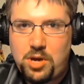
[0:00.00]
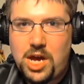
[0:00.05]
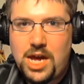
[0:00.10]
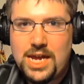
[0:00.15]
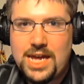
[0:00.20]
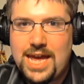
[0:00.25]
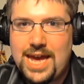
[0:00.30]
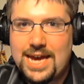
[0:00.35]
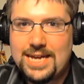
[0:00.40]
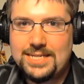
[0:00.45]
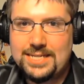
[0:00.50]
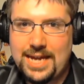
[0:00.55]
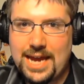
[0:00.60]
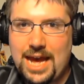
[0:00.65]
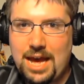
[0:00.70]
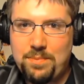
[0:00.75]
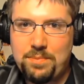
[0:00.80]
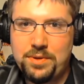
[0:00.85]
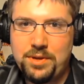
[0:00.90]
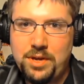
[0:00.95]
podcast
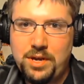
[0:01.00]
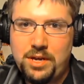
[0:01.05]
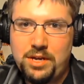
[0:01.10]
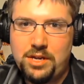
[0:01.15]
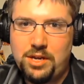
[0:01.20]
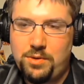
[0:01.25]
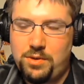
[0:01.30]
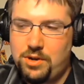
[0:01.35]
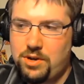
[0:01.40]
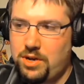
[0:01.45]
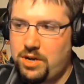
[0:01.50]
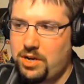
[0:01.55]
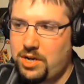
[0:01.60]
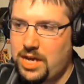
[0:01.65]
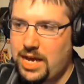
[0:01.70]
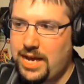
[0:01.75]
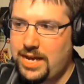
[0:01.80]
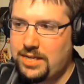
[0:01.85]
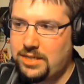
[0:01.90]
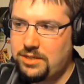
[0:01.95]
app going on
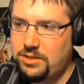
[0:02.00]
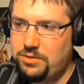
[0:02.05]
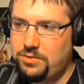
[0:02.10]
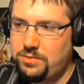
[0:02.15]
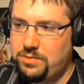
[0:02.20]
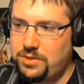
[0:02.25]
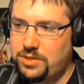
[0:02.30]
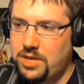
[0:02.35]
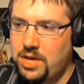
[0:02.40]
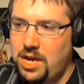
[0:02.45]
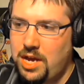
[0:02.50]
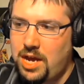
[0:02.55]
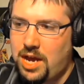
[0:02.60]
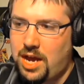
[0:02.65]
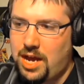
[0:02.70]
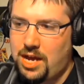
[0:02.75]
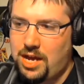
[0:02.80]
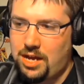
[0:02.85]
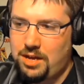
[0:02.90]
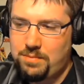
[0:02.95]
on iTunes.
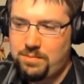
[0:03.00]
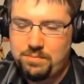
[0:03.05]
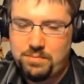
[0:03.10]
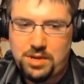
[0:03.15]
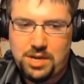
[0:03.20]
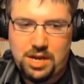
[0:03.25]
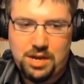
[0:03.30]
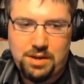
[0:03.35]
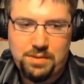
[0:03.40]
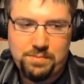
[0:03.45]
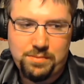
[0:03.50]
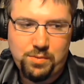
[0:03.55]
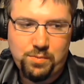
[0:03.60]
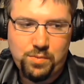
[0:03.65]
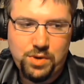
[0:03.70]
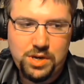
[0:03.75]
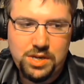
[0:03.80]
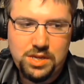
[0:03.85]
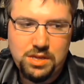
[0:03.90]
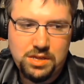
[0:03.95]
Um, um,
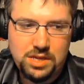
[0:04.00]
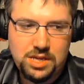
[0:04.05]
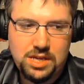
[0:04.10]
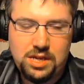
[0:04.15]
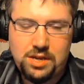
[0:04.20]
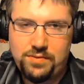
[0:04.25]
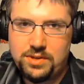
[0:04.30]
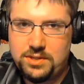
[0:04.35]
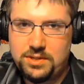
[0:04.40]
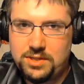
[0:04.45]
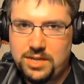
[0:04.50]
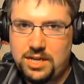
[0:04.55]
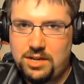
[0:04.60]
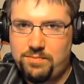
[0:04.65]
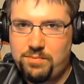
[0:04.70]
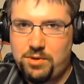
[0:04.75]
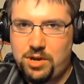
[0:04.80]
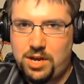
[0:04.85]
what do you think of the state of